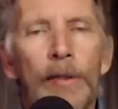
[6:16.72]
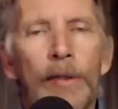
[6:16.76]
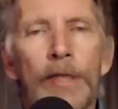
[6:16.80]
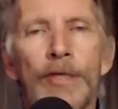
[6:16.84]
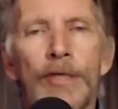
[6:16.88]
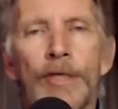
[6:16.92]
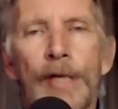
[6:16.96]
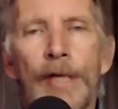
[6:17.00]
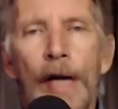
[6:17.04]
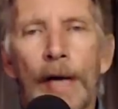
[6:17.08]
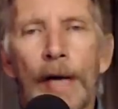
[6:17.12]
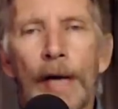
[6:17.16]

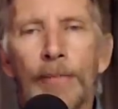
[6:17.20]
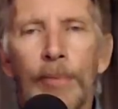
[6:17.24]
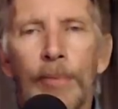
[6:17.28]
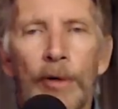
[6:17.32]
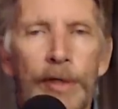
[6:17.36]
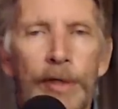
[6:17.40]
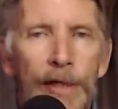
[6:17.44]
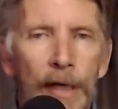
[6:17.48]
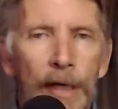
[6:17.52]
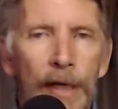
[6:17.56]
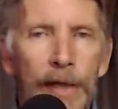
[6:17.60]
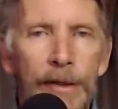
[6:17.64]
is not
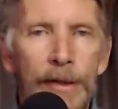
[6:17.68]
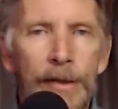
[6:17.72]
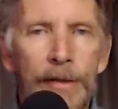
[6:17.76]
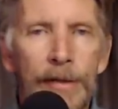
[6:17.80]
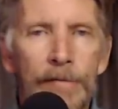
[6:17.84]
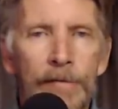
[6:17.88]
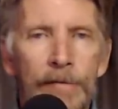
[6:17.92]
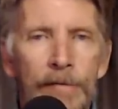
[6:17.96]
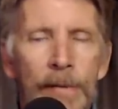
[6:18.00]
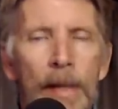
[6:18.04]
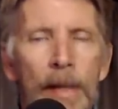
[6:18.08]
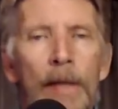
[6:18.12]

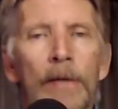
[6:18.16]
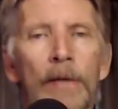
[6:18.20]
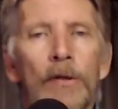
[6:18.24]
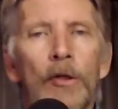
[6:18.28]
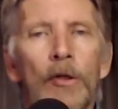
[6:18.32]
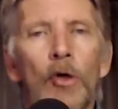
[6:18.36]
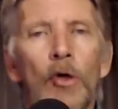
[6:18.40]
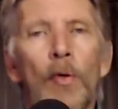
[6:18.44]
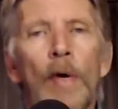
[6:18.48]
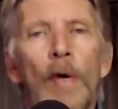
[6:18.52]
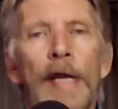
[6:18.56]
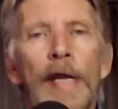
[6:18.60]
productive.
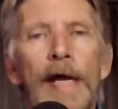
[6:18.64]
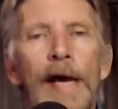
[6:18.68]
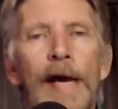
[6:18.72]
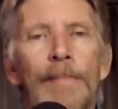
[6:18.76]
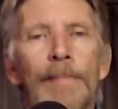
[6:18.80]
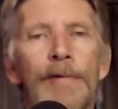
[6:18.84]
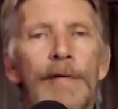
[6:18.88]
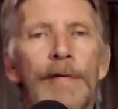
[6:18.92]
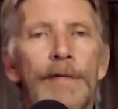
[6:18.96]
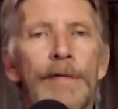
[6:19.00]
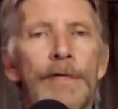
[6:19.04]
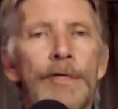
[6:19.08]
Look what
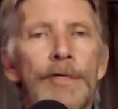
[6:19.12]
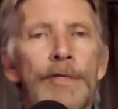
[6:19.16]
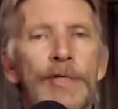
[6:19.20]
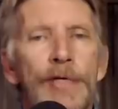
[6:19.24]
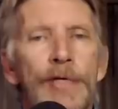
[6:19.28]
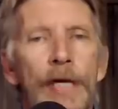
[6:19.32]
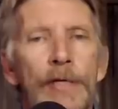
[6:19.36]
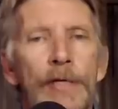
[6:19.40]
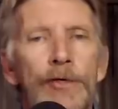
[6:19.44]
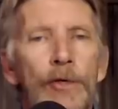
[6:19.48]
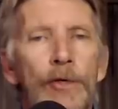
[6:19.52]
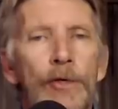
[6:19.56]
happened in the
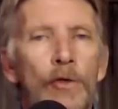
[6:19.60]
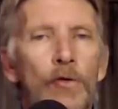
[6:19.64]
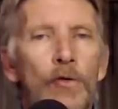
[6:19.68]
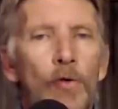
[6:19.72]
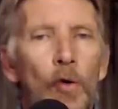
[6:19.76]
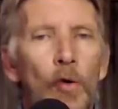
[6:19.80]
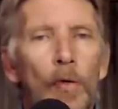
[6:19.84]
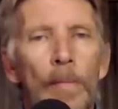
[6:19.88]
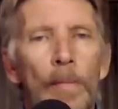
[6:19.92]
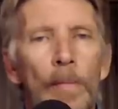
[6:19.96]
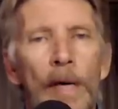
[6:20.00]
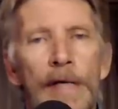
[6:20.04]
states
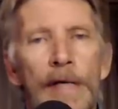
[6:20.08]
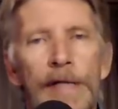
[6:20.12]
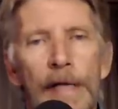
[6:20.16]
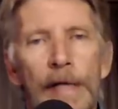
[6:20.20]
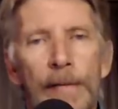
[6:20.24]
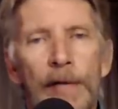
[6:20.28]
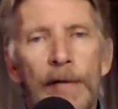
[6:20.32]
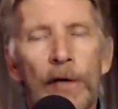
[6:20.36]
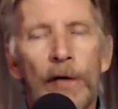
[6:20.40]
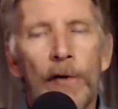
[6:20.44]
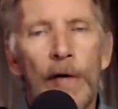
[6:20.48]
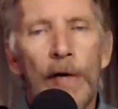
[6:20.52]
controlled by
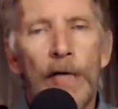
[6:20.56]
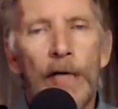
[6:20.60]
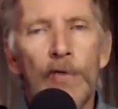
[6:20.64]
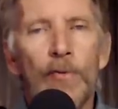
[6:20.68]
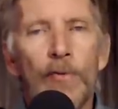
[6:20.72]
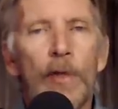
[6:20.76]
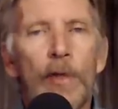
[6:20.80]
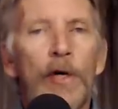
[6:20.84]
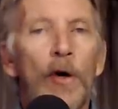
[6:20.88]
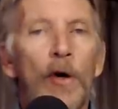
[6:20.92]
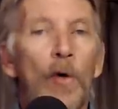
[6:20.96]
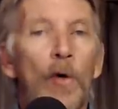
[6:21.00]
Democrats
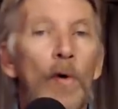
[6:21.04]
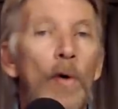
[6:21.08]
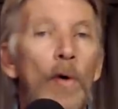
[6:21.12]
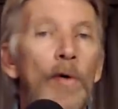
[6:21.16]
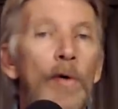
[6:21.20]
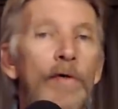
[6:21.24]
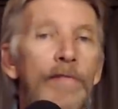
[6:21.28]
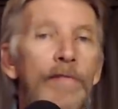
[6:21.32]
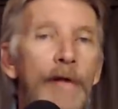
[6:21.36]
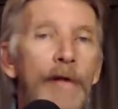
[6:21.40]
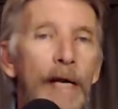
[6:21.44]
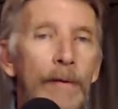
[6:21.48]
when
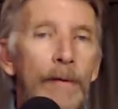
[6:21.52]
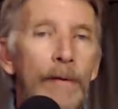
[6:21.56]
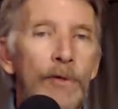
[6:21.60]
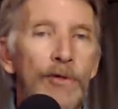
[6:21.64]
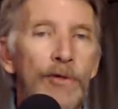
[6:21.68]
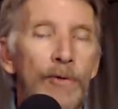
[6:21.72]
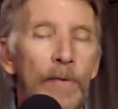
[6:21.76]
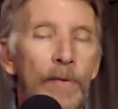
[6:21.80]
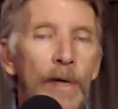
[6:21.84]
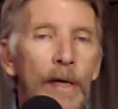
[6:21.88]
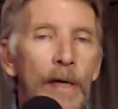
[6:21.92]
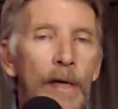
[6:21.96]
coronavirus
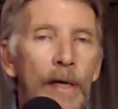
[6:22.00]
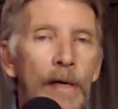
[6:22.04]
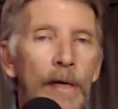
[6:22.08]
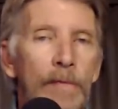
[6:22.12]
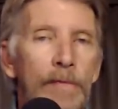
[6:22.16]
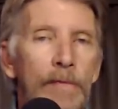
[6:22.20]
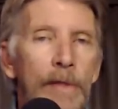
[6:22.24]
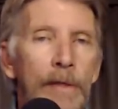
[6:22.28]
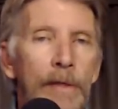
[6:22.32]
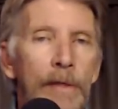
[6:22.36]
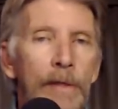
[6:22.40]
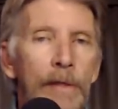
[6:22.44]

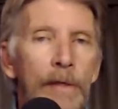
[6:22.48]
arrived.